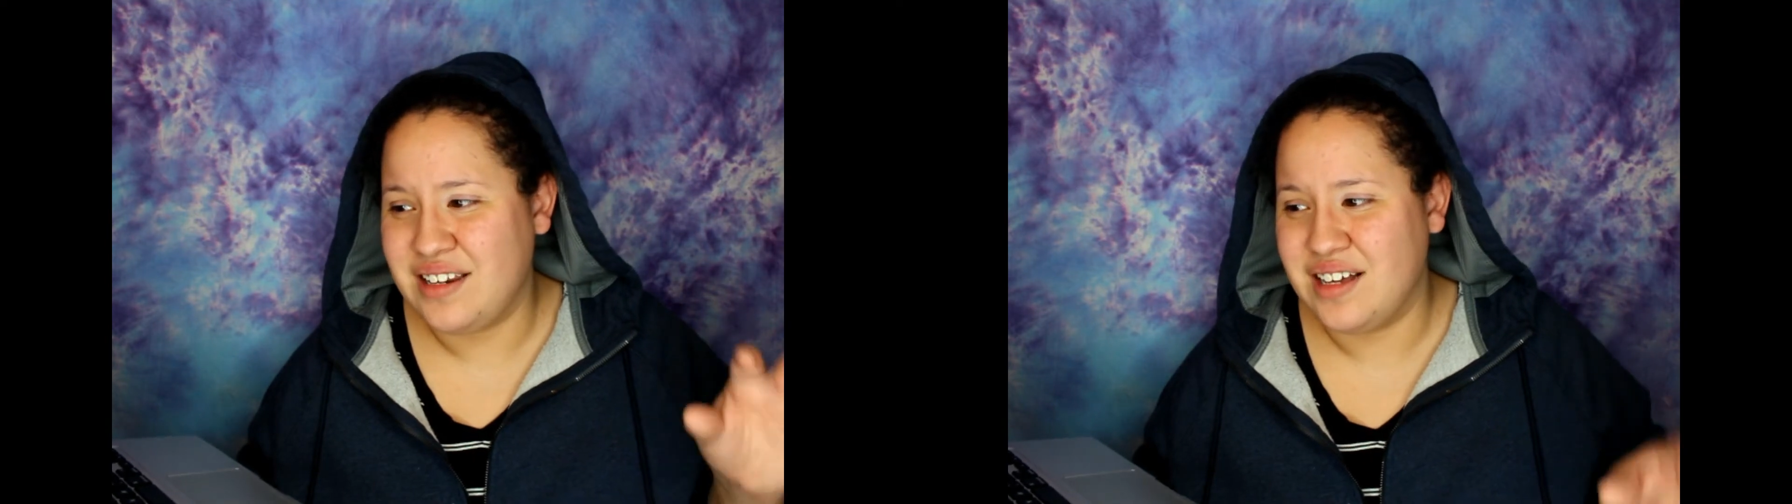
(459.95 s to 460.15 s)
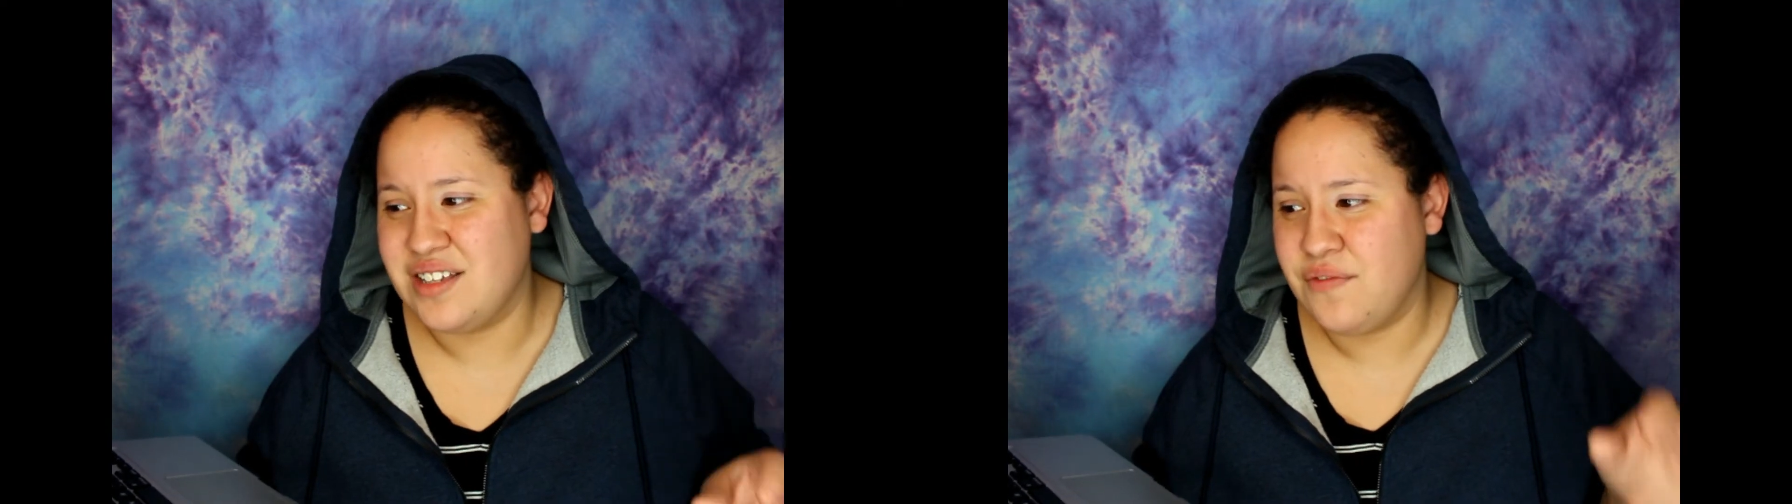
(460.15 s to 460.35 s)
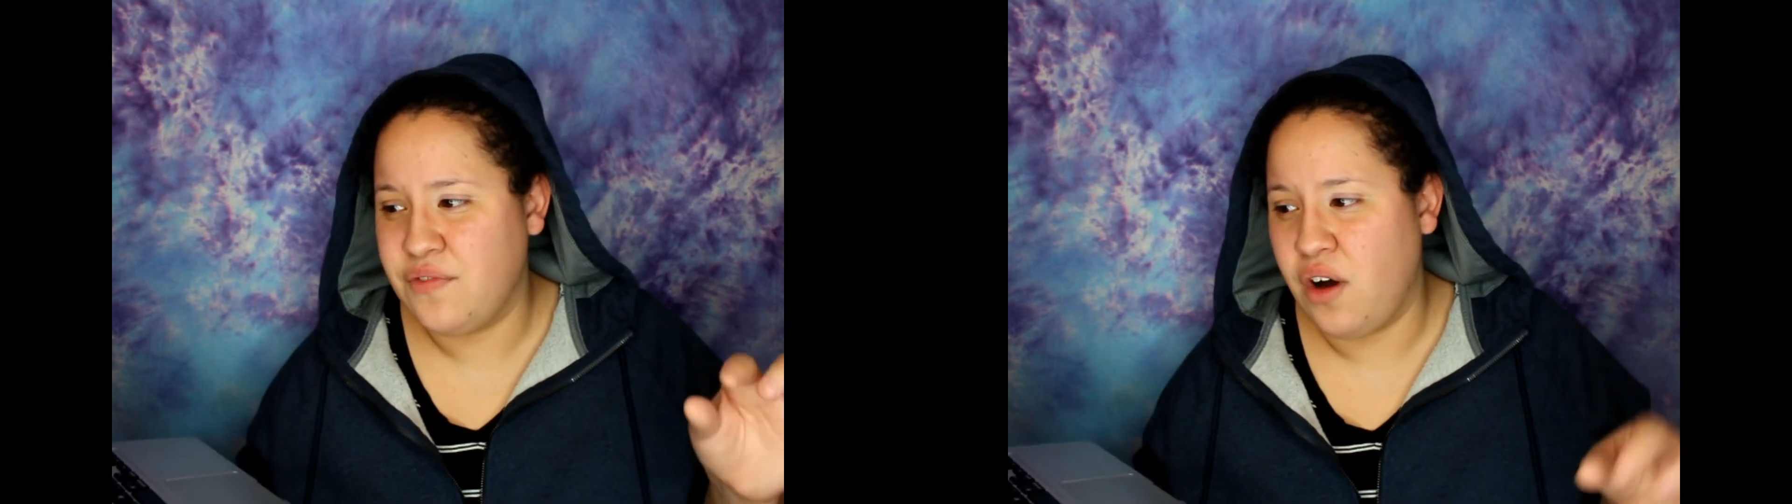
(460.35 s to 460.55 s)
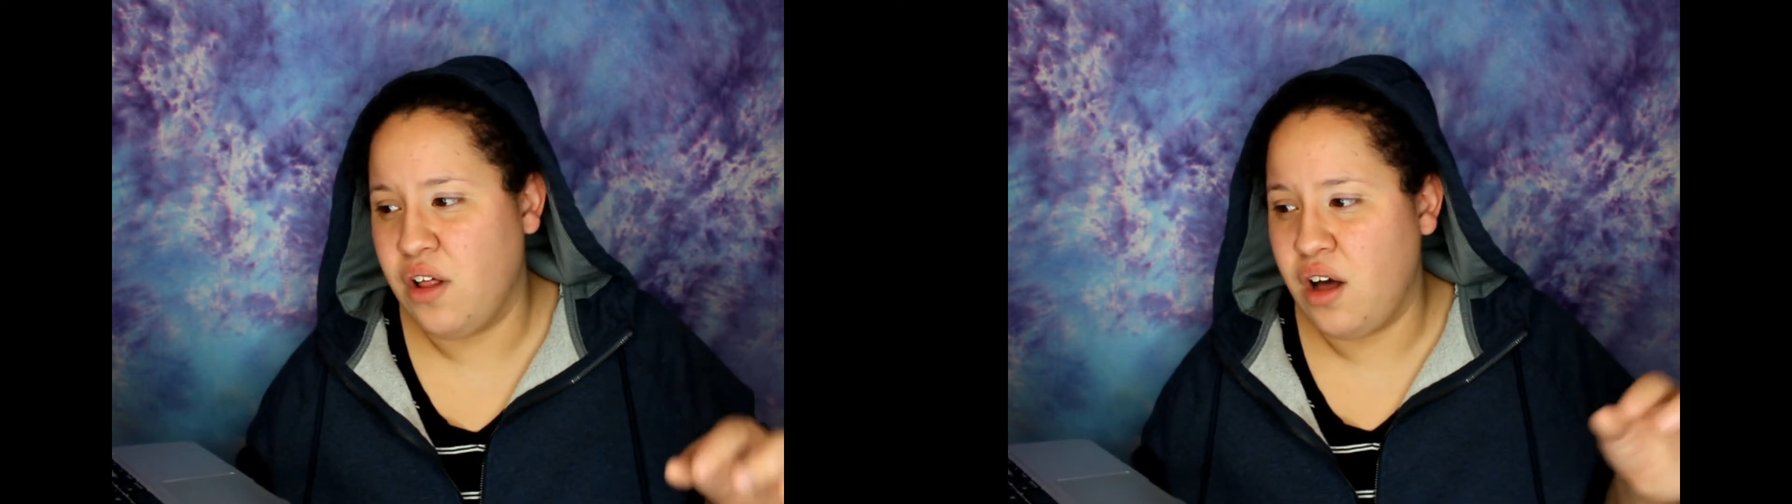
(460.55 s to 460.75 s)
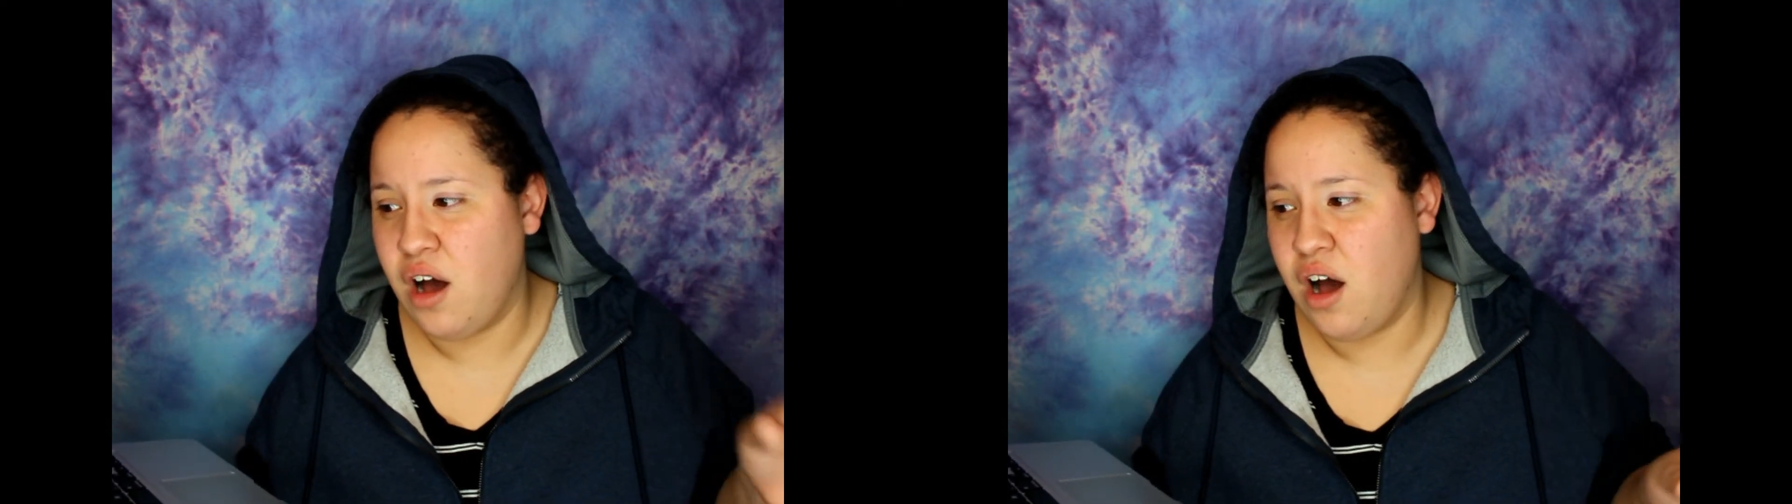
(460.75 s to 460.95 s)
doesn't
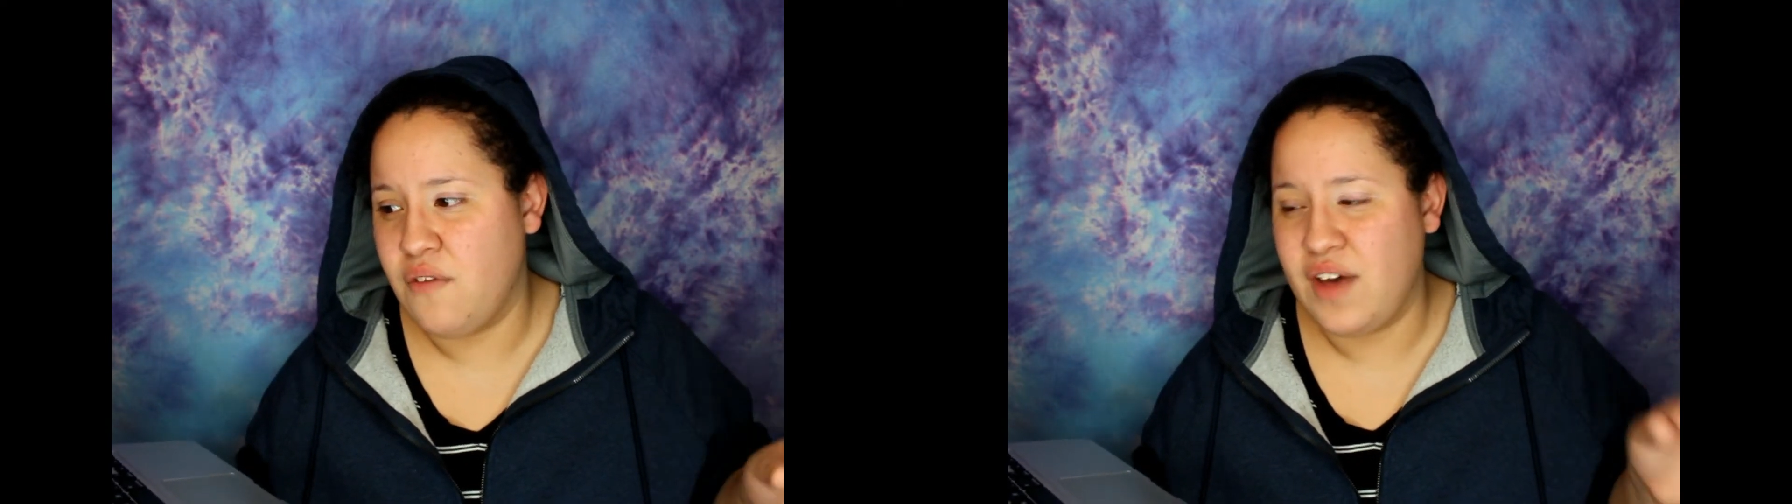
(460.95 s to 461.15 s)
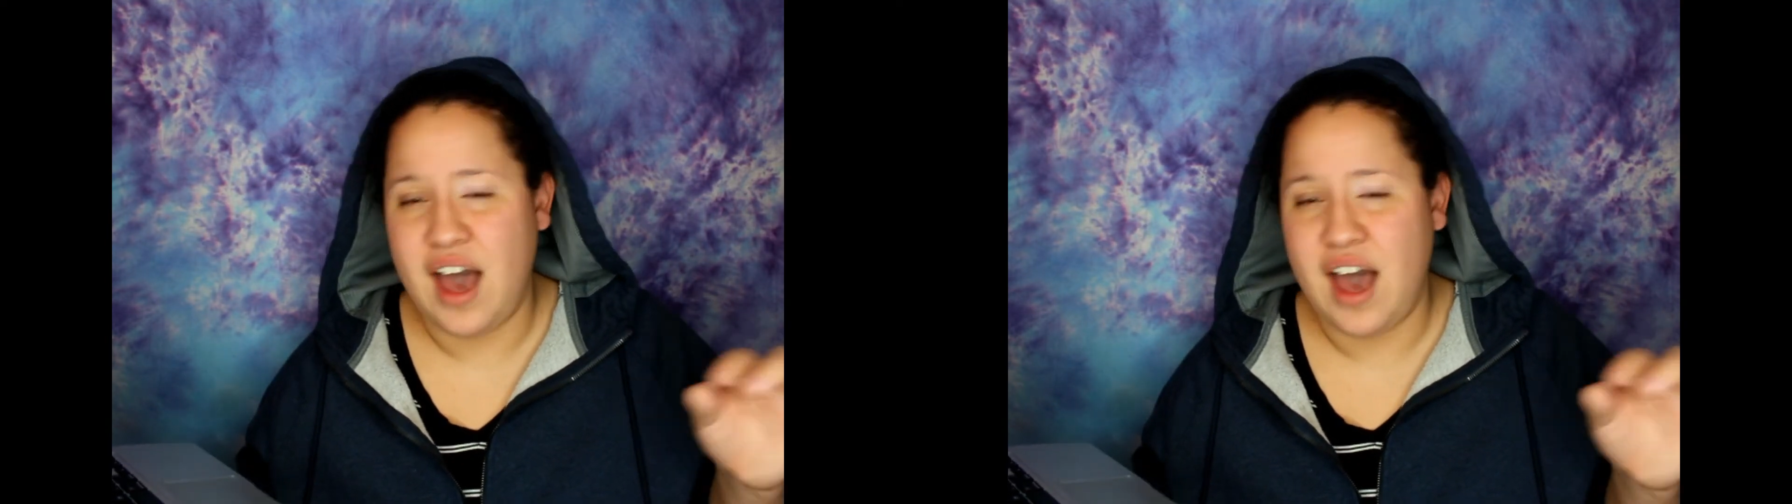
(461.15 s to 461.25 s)
fall off